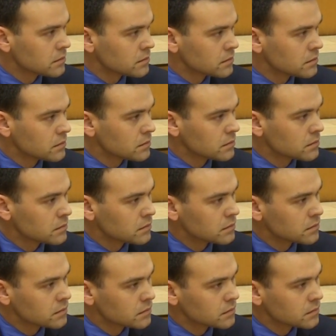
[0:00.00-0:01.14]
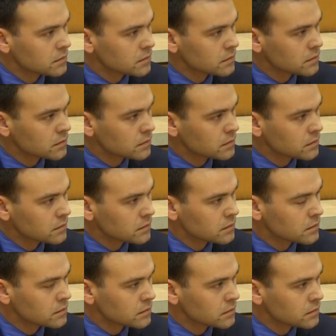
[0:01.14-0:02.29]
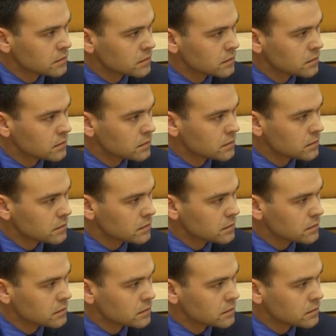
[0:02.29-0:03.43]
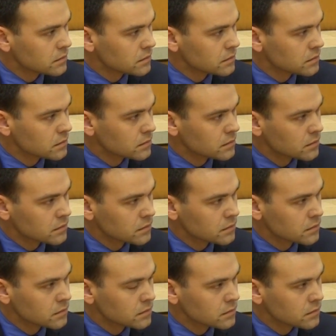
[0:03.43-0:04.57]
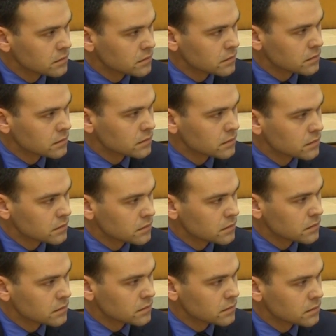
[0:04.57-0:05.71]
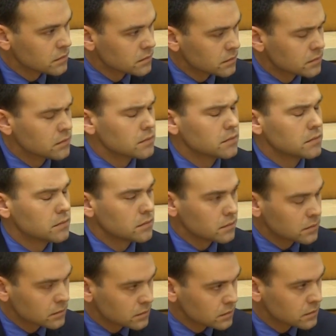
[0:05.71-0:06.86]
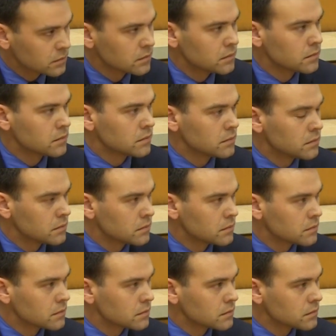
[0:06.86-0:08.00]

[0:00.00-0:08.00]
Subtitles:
No words are spoken by the person on screen.